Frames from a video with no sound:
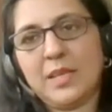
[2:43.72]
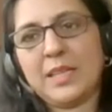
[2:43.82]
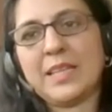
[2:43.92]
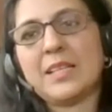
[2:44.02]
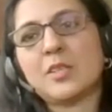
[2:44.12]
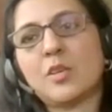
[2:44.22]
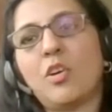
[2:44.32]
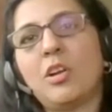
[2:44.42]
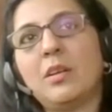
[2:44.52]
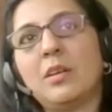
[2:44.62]
And that's
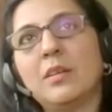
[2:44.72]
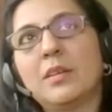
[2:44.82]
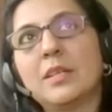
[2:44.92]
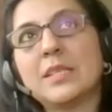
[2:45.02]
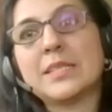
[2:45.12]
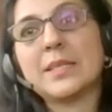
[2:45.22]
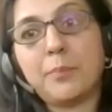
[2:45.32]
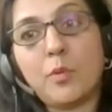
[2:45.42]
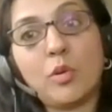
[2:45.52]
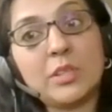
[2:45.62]
called
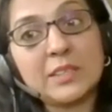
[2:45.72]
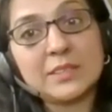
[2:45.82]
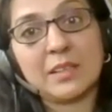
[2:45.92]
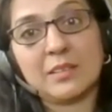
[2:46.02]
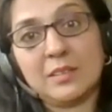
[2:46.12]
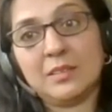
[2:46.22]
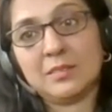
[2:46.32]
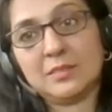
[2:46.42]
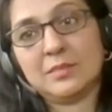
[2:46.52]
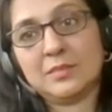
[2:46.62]
supporting subtle
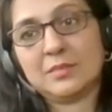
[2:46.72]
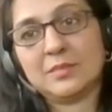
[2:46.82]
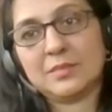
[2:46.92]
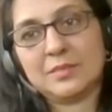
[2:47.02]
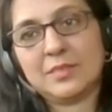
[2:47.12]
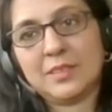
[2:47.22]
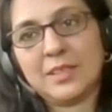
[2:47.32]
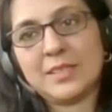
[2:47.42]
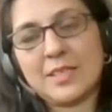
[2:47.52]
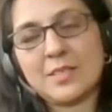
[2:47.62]

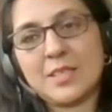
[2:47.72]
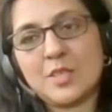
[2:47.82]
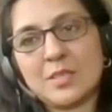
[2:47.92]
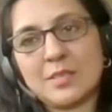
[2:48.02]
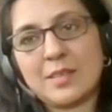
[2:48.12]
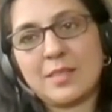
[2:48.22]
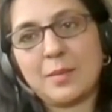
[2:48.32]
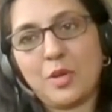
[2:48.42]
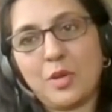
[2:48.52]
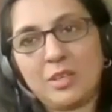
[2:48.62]
sensations in
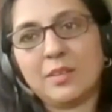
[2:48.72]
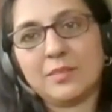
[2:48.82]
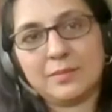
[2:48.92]
the body.